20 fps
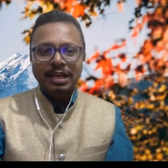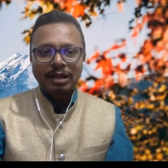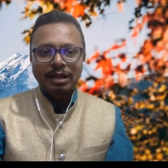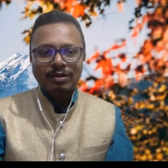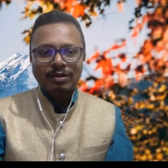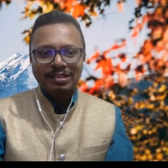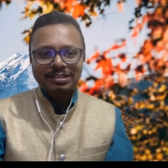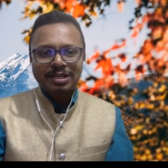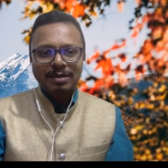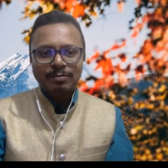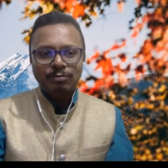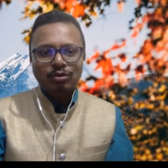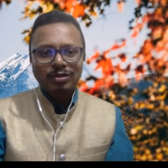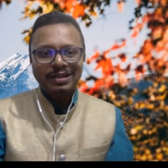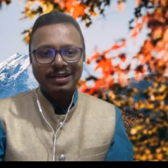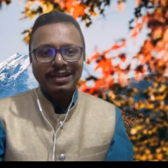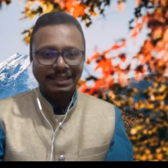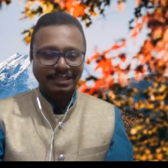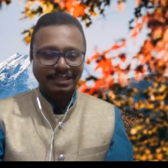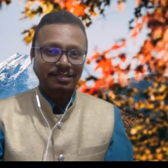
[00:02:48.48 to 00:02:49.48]
Now let's come to
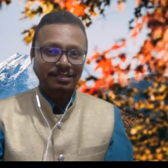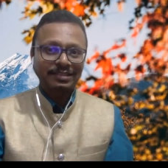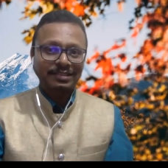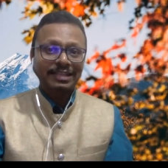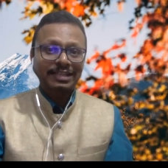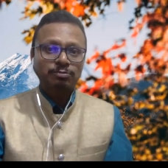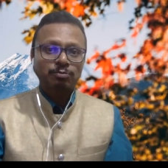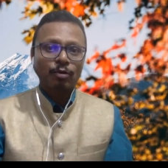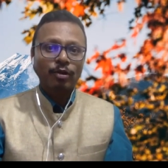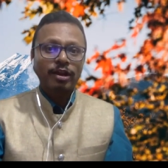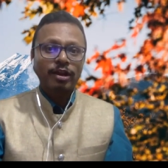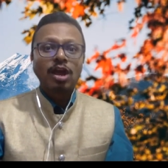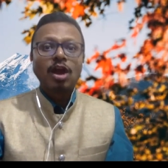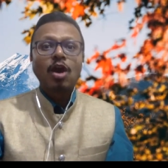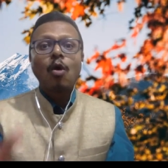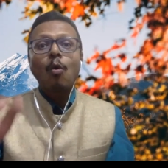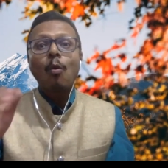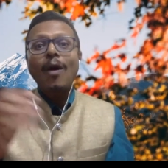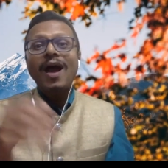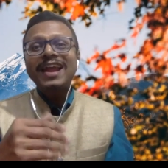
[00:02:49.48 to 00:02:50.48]
the next point.
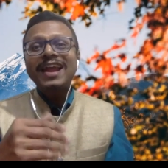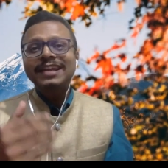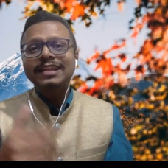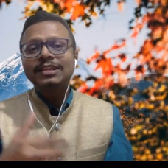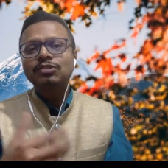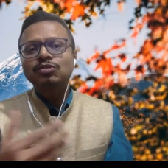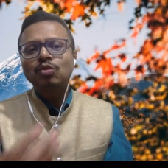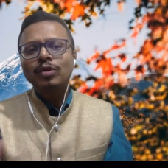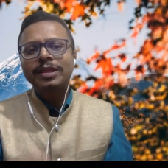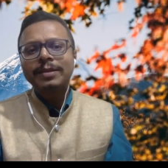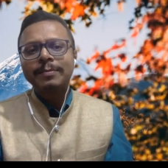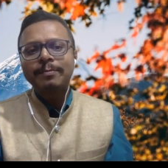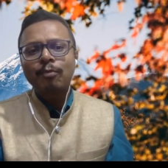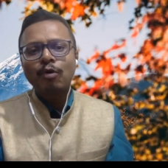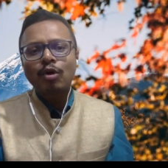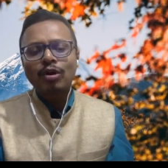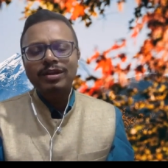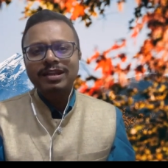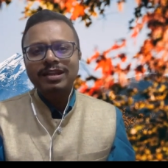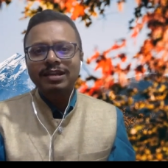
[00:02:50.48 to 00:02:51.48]
Why it is so
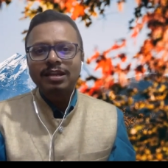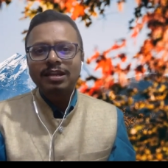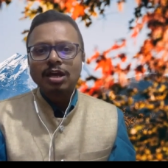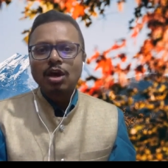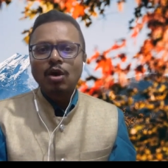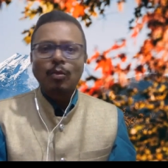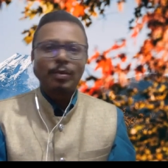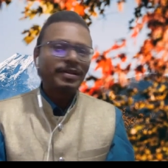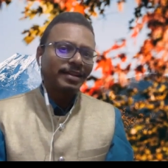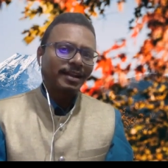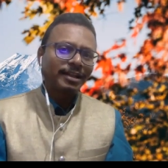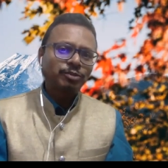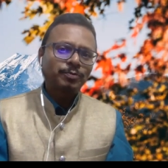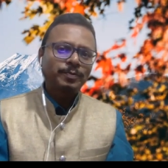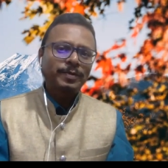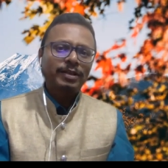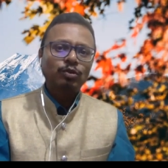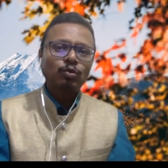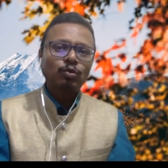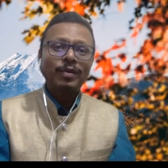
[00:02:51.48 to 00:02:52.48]
important with
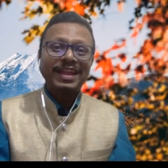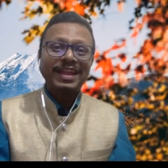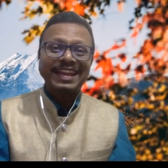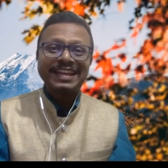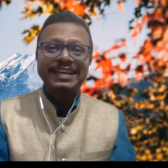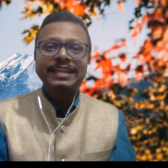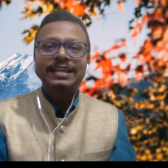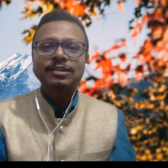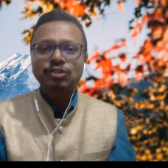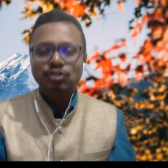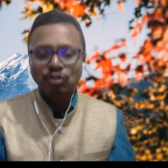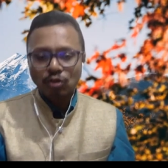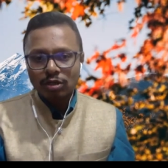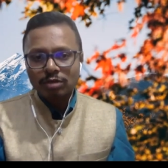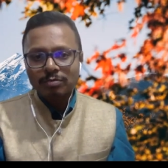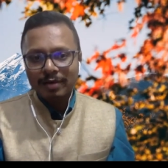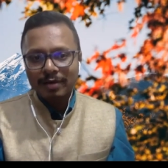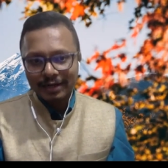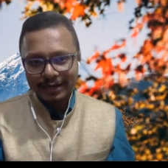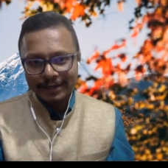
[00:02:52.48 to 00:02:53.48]
respect to Indian
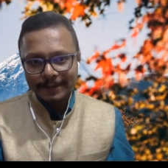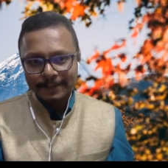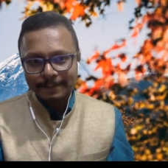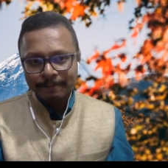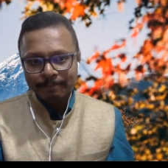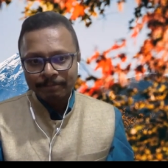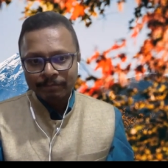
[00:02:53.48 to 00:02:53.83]
stock market?